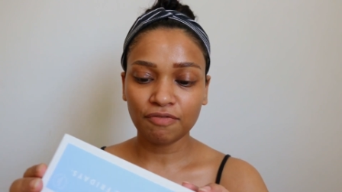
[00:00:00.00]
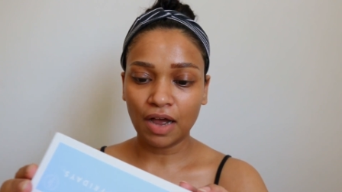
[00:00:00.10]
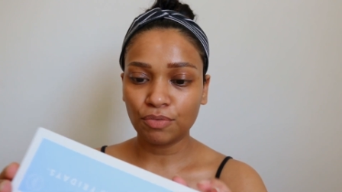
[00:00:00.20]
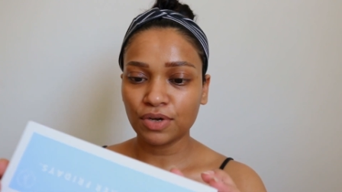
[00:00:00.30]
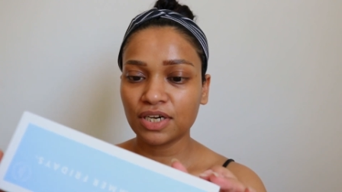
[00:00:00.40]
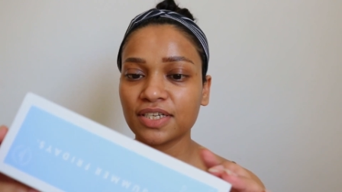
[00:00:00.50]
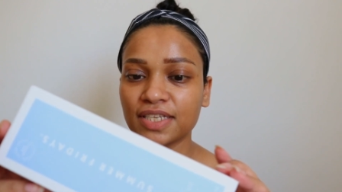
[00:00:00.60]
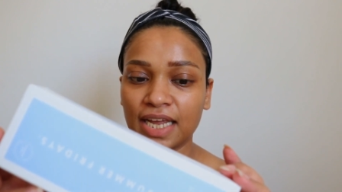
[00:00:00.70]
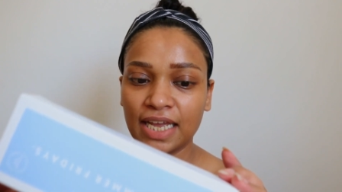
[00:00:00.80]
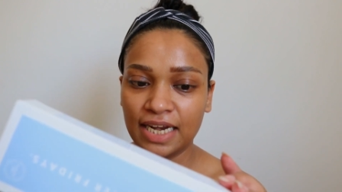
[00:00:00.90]

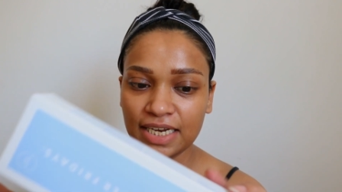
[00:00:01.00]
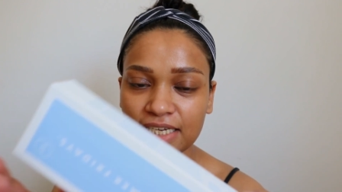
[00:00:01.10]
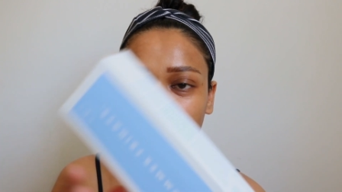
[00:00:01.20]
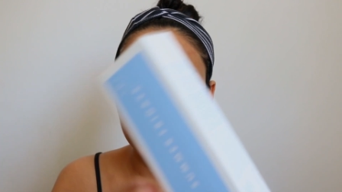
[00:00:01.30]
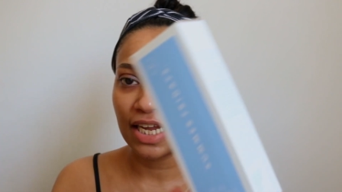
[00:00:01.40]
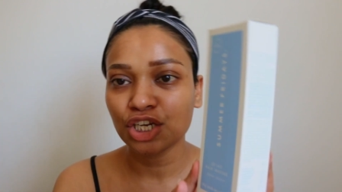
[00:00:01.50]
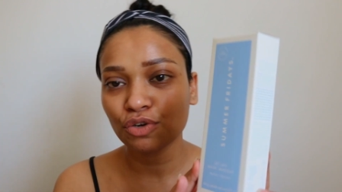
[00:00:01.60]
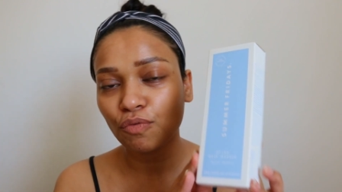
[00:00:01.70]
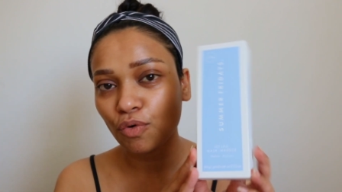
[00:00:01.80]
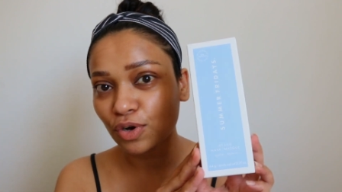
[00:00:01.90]
Founders Edit, and it
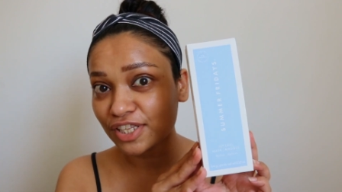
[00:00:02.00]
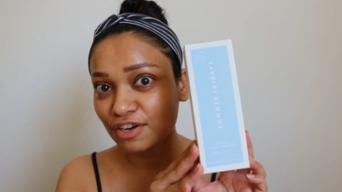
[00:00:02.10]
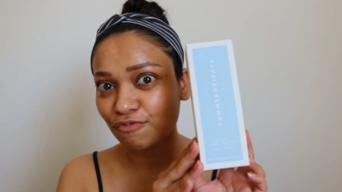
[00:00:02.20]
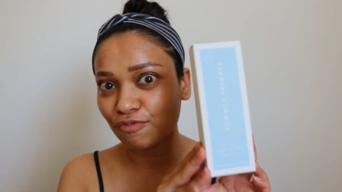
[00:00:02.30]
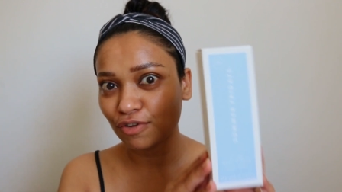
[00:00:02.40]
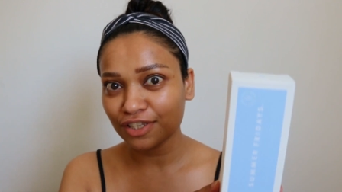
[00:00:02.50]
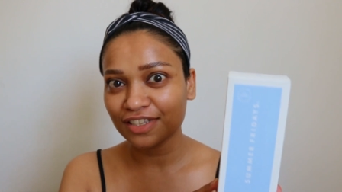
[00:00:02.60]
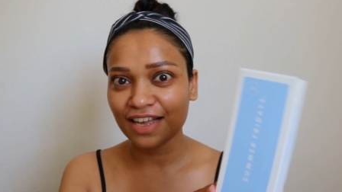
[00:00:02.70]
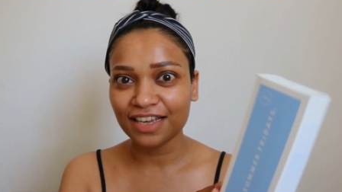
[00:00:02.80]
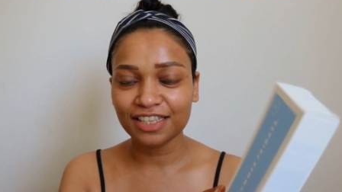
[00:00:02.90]
was a
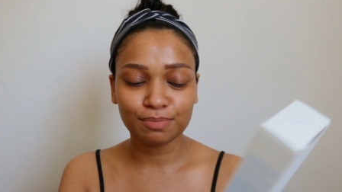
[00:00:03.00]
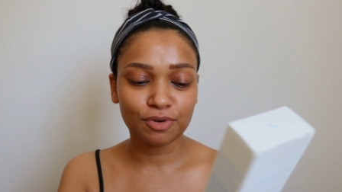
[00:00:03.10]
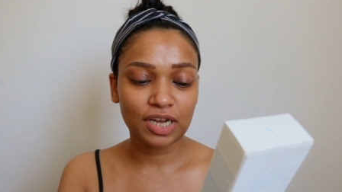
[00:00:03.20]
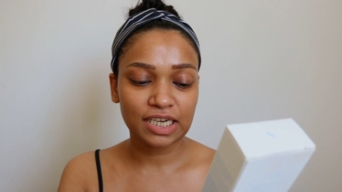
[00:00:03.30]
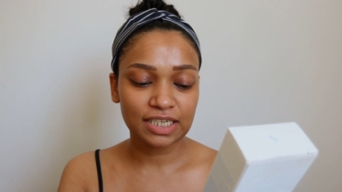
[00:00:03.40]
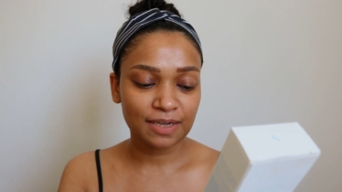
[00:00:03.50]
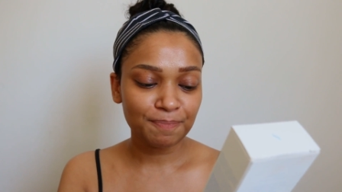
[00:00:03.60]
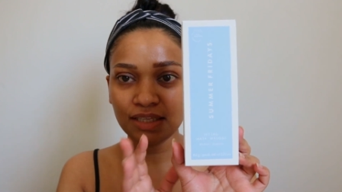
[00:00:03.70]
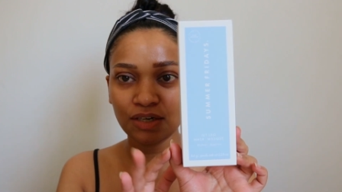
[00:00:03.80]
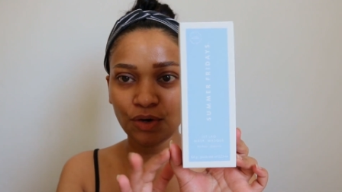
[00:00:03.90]
full-size product.
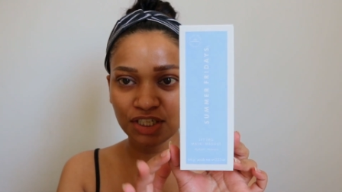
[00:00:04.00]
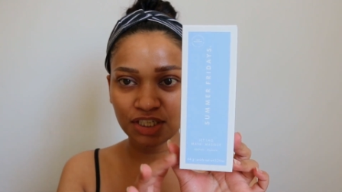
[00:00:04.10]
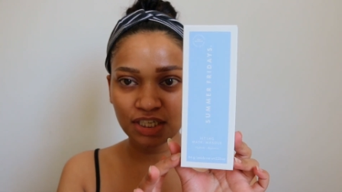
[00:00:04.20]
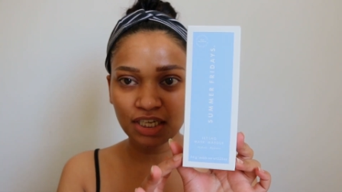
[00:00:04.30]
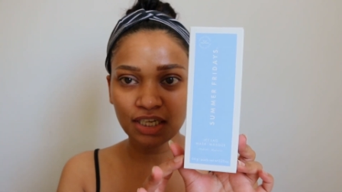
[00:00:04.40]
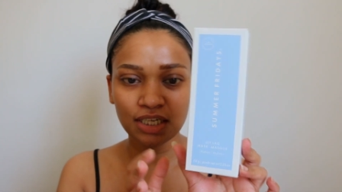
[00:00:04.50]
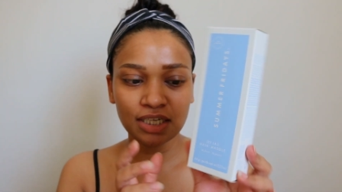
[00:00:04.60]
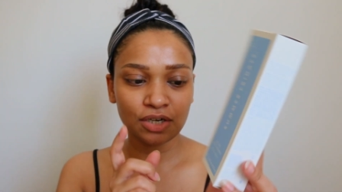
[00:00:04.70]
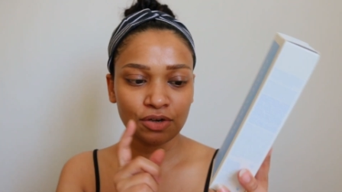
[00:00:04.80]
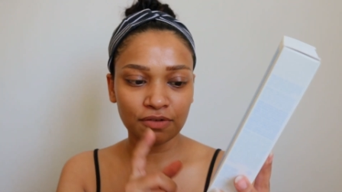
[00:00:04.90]
The
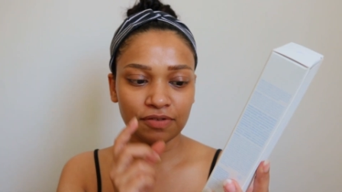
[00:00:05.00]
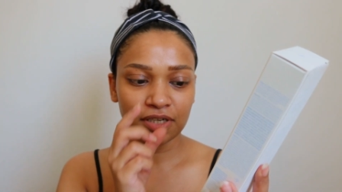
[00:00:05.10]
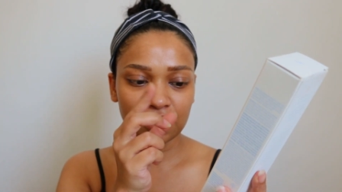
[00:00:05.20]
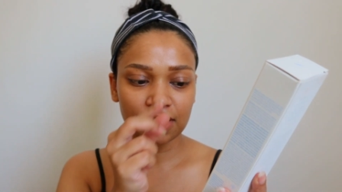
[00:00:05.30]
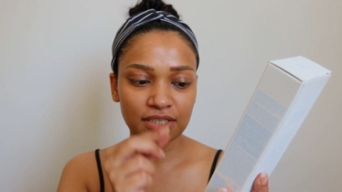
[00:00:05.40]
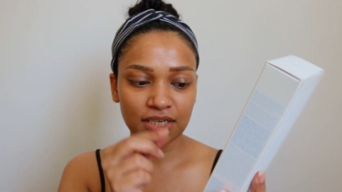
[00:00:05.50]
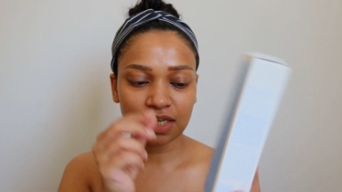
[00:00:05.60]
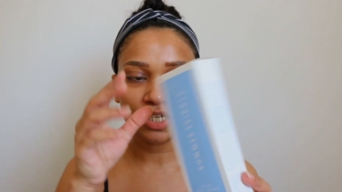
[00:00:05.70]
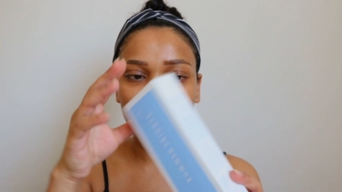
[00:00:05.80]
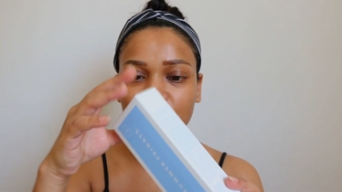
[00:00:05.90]
quantity of
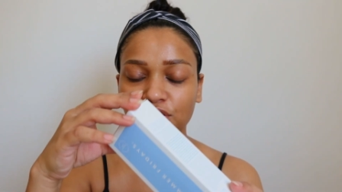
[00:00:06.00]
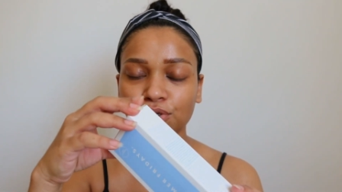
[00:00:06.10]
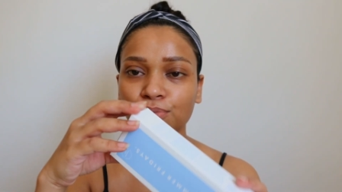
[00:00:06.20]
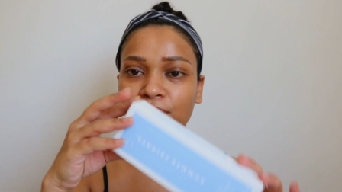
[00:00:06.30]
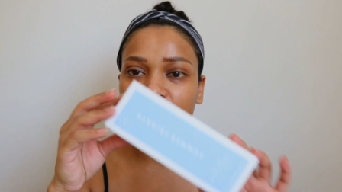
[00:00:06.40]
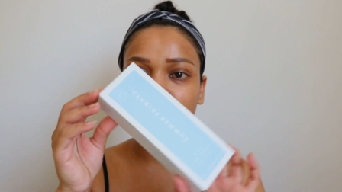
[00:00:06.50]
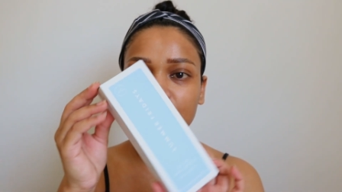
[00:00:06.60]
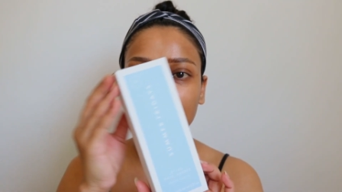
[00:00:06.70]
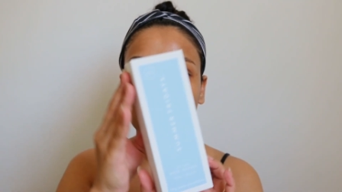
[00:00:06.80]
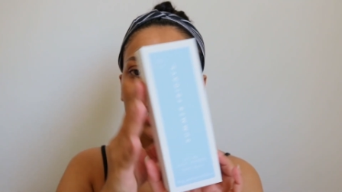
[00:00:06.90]
this tube
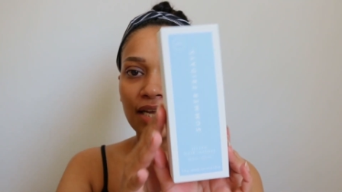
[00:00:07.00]
is